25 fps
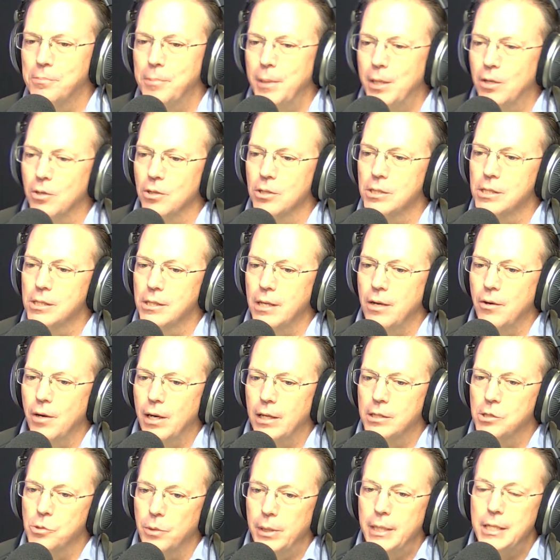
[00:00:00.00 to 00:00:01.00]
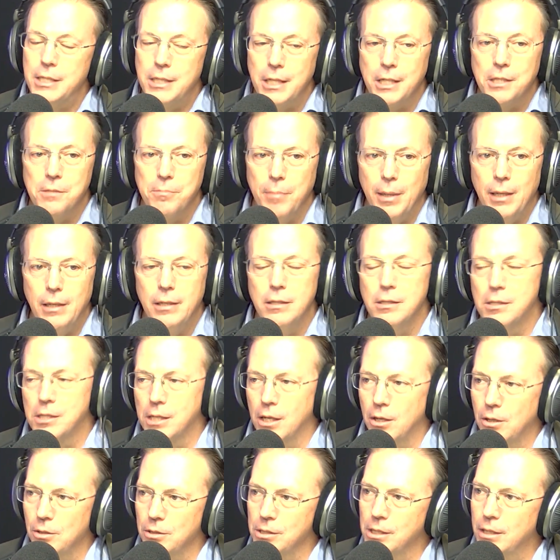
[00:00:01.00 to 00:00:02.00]
It's because there are 26 million
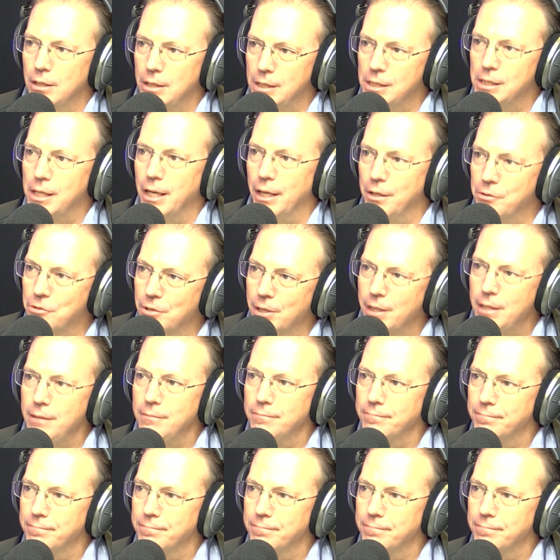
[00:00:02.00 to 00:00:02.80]
souls in this country.